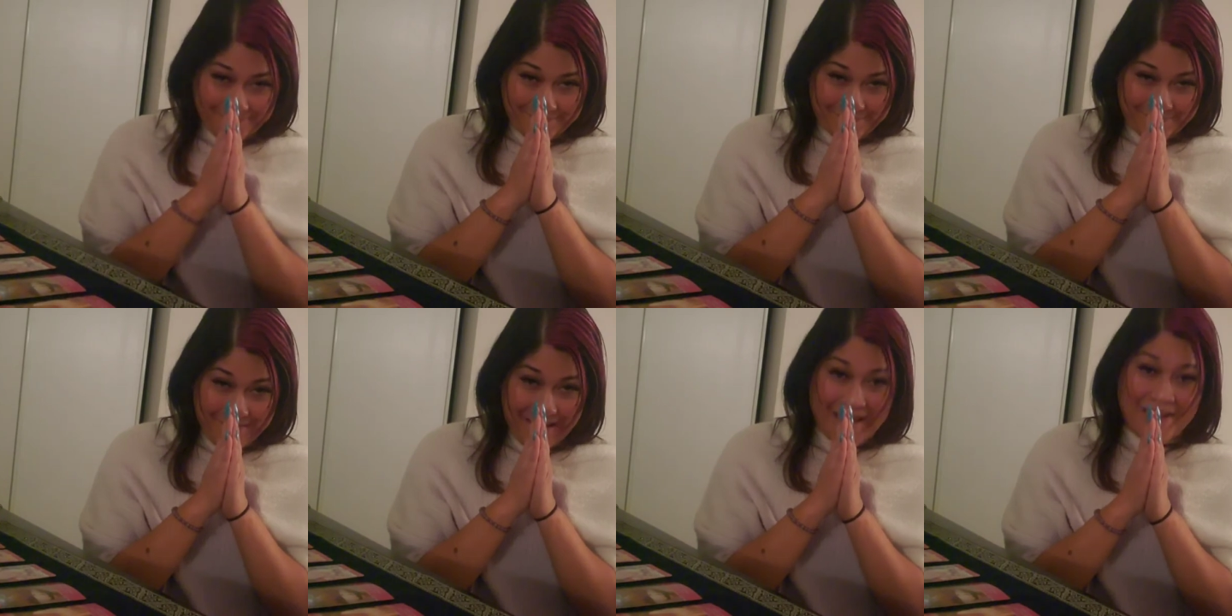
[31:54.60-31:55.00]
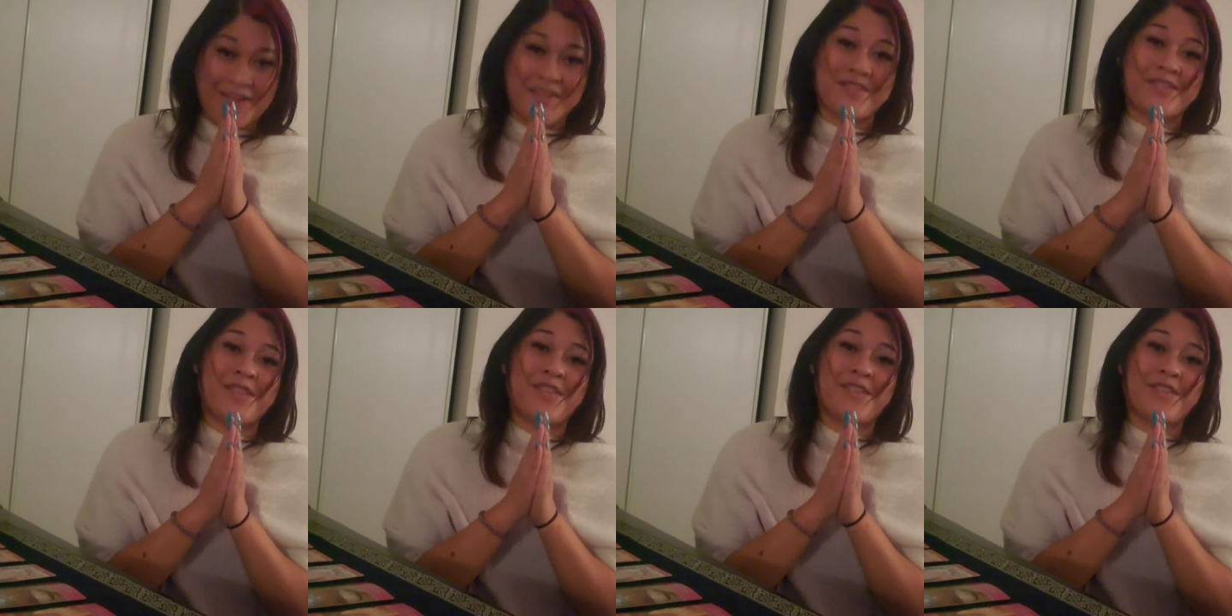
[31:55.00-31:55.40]
at
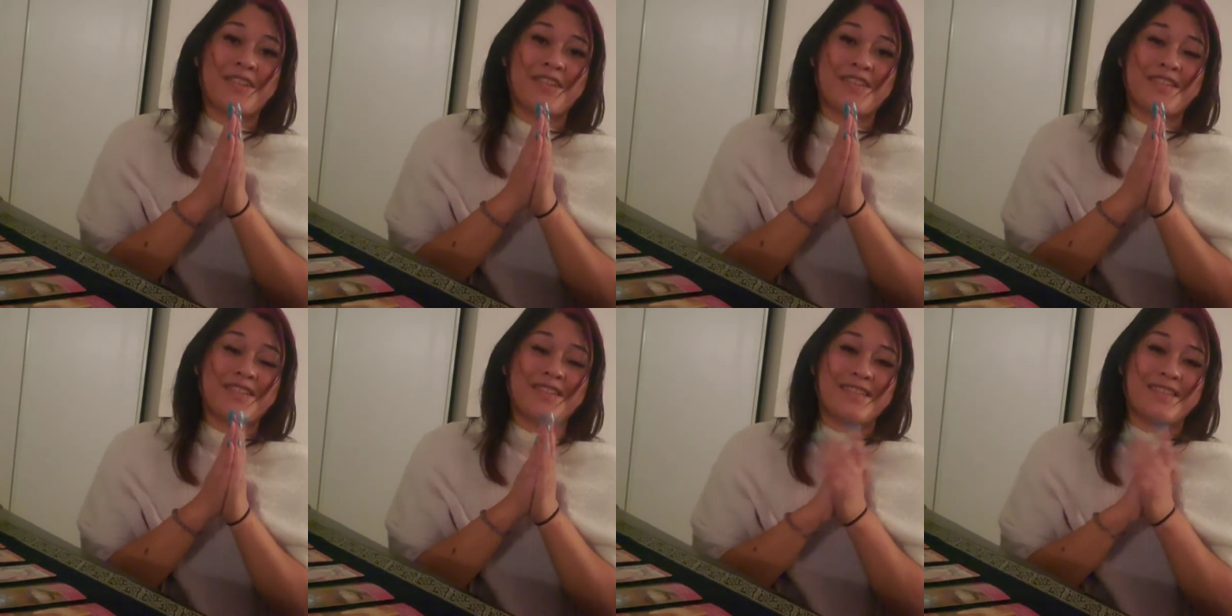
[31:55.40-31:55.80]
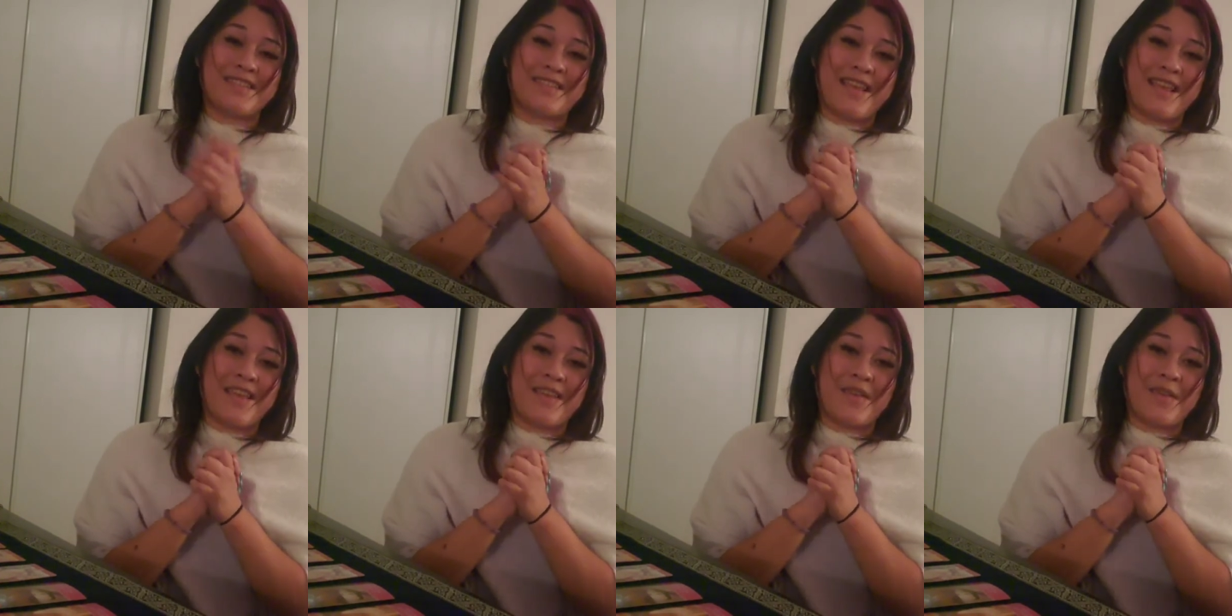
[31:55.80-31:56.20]
your service.
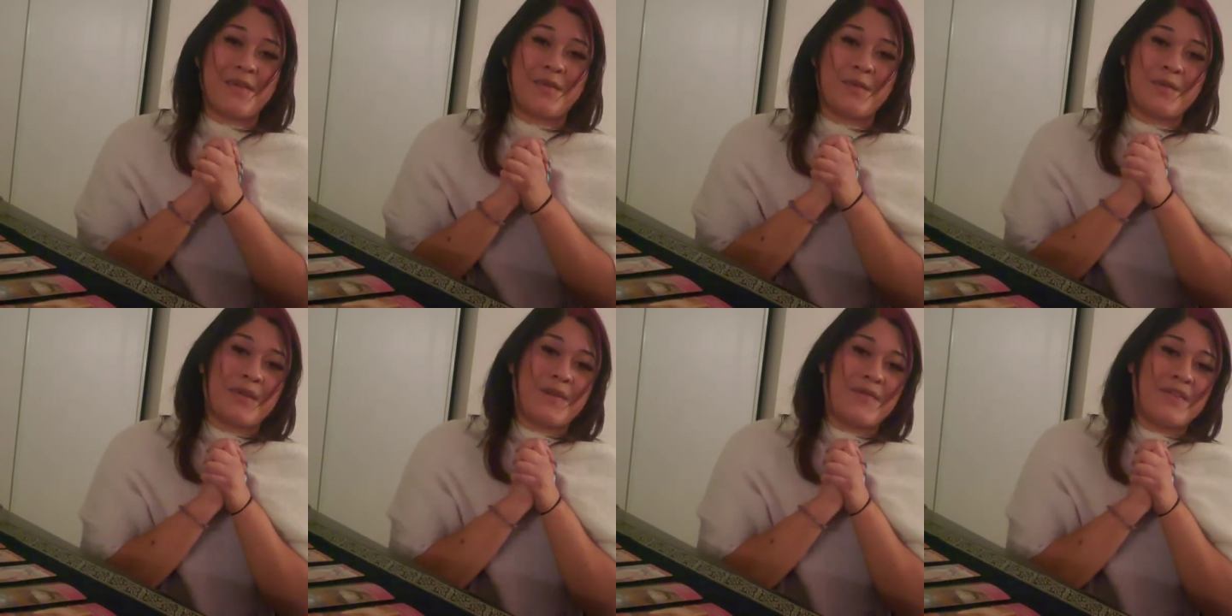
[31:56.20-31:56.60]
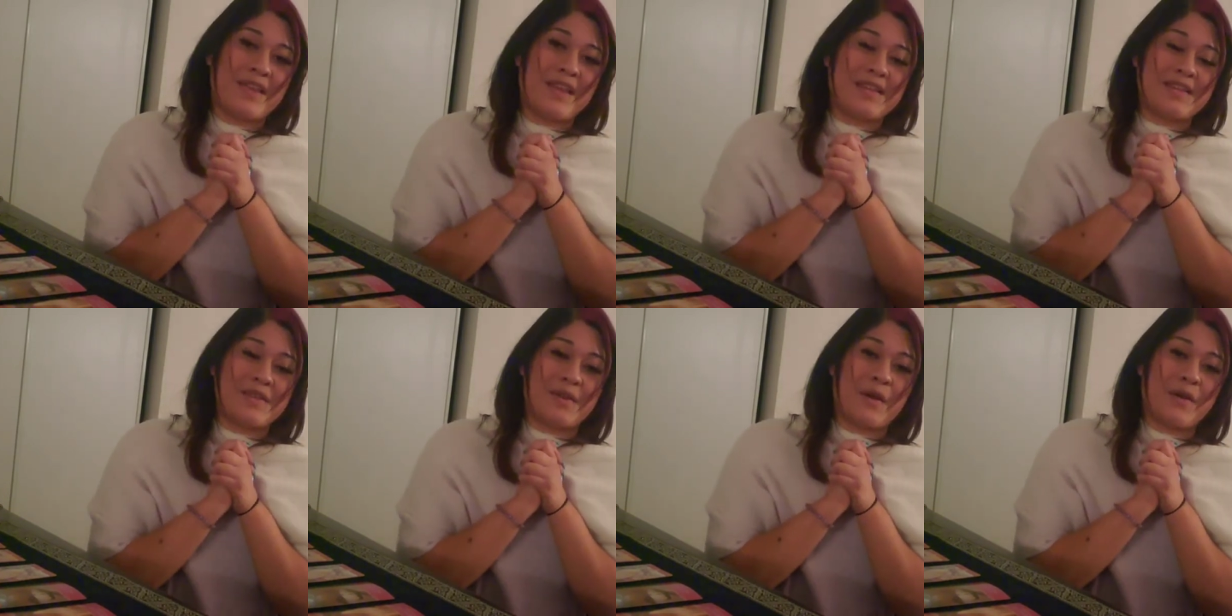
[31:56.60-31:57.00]
Thank you. Love and
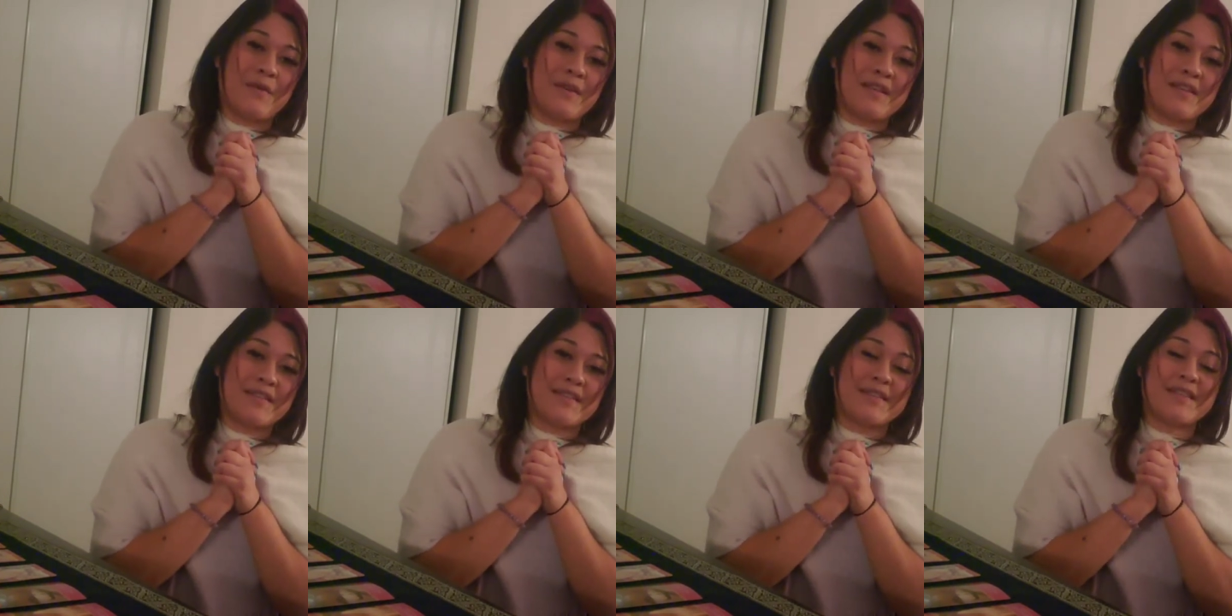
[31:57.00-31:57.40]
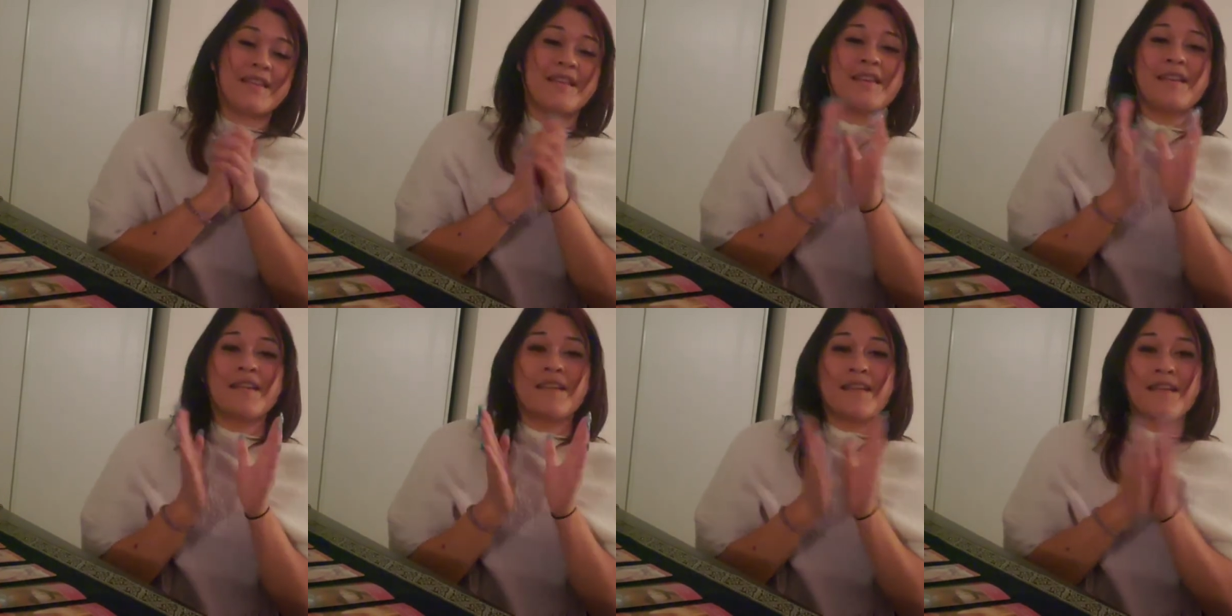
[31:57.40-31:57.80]
light to you always.
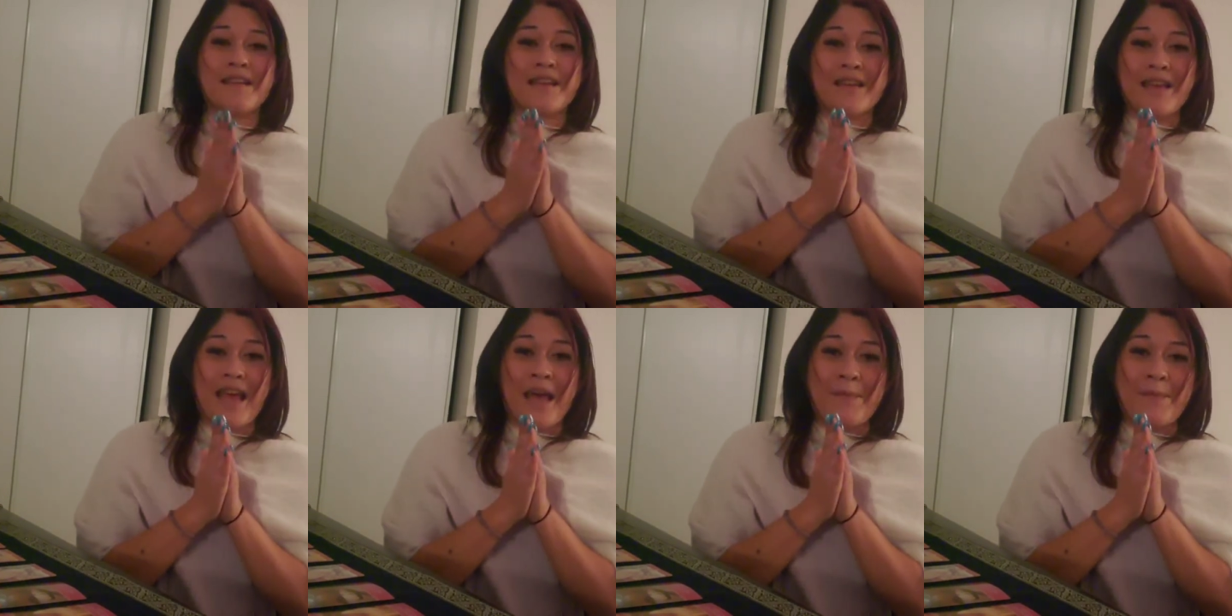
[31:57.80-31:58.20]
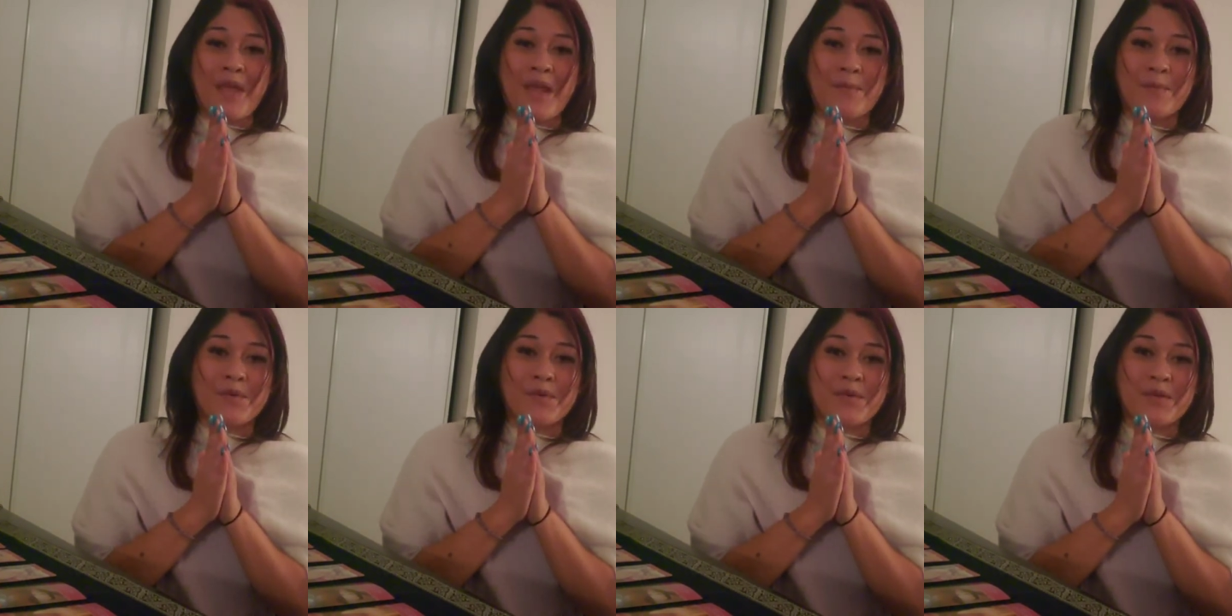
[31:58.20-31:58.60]
Happy
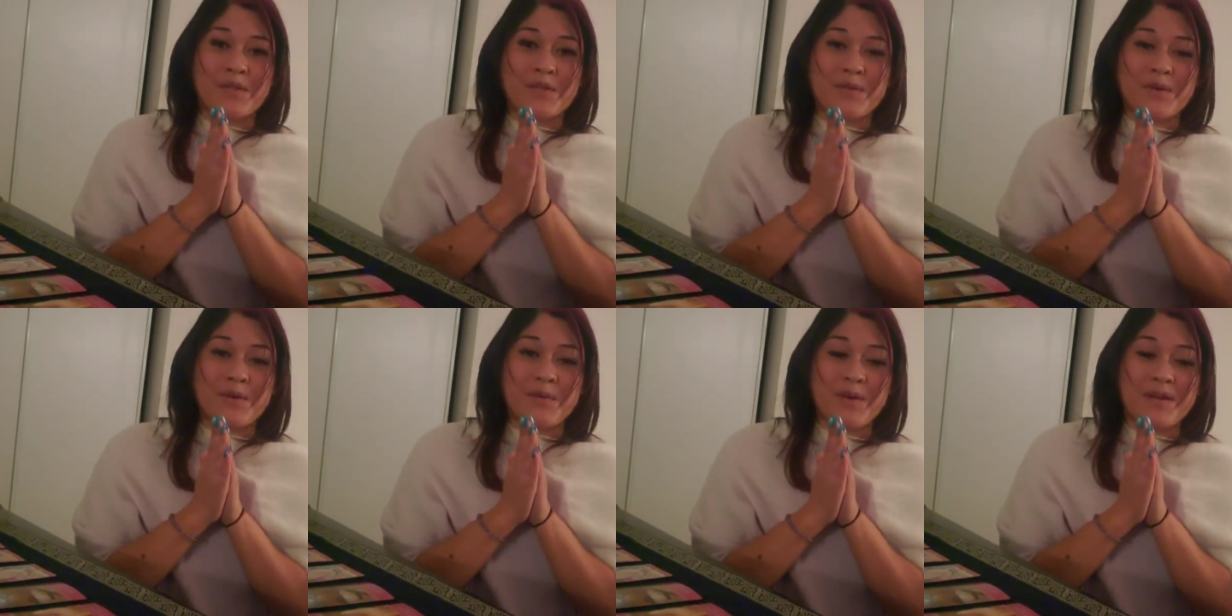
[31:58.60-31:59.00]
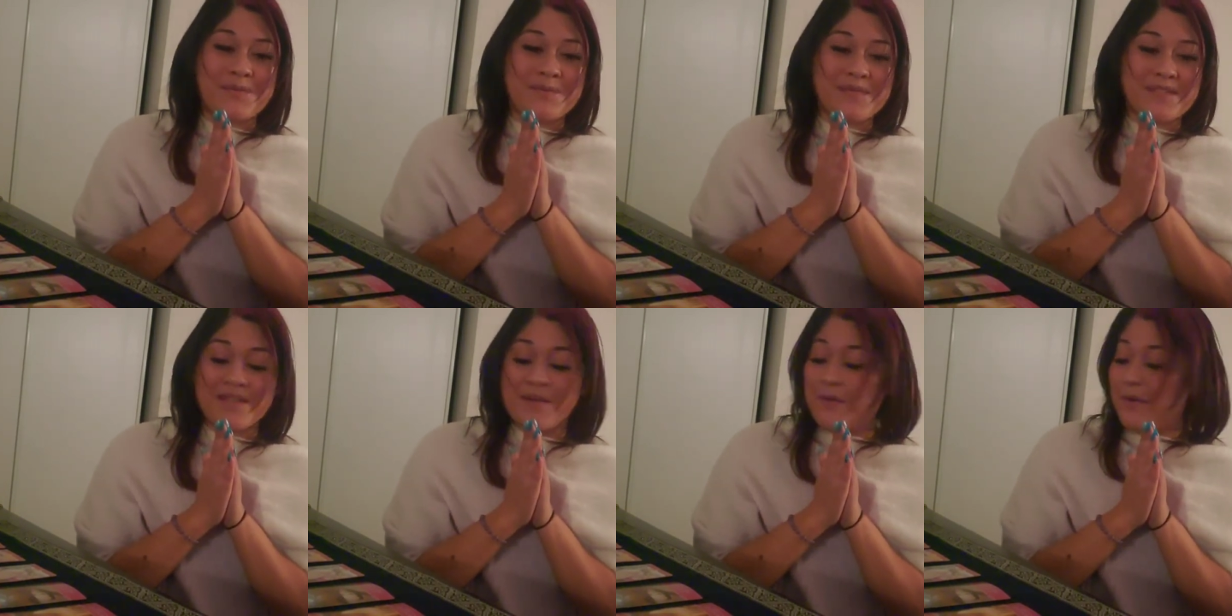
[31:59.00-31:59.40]
April 2021.
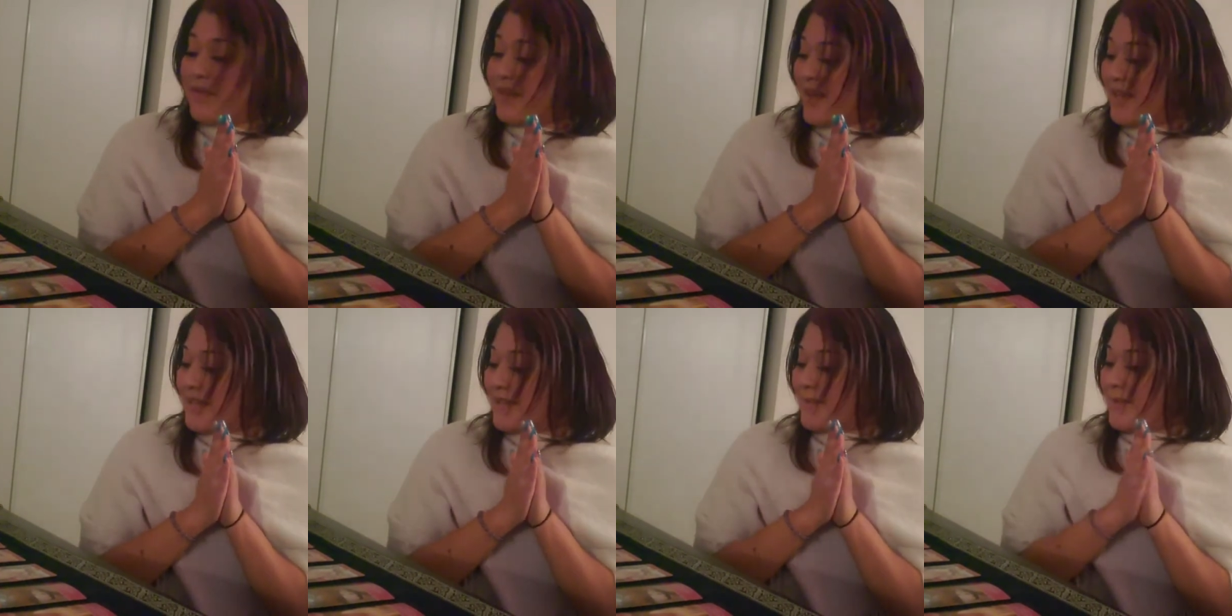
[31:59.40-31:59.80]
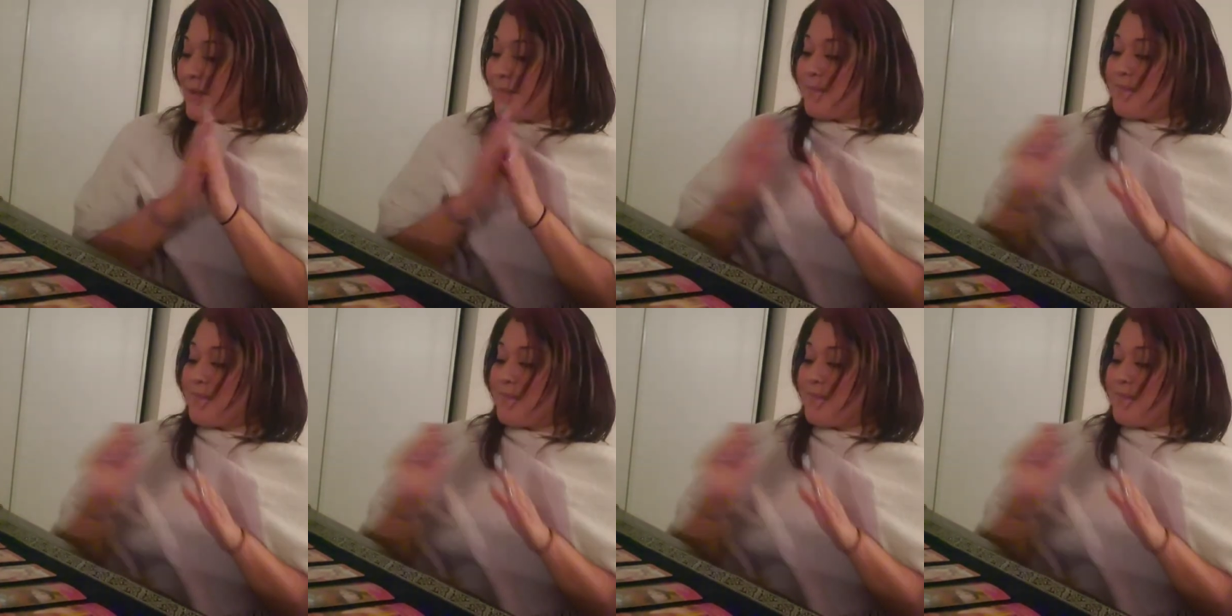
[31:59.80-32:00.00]
See you on the next one.